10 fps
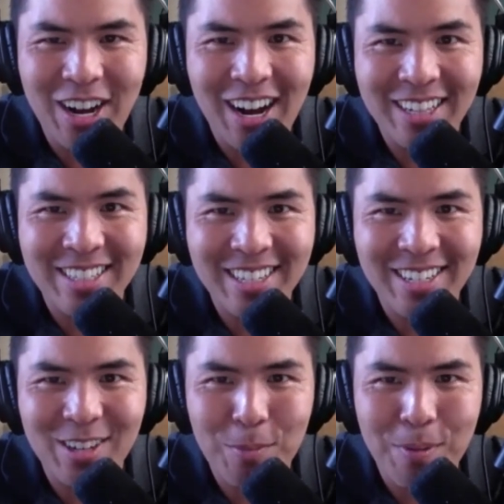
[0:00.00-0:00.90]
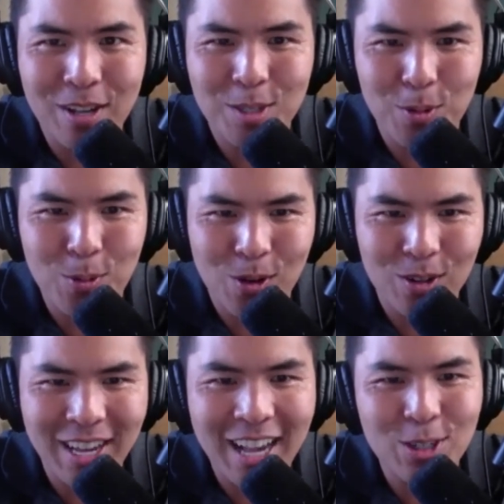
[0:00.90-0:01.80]
gods in other possible
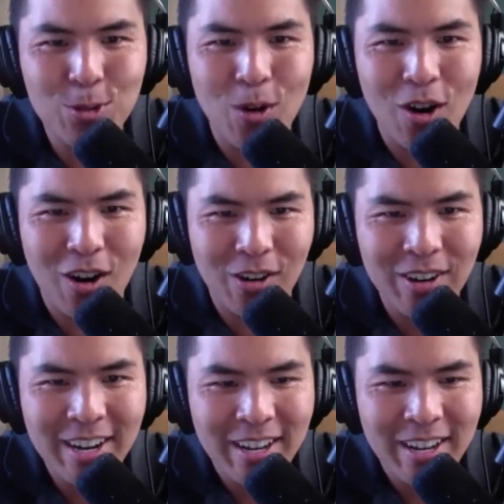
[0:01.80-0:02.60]
worlds as you are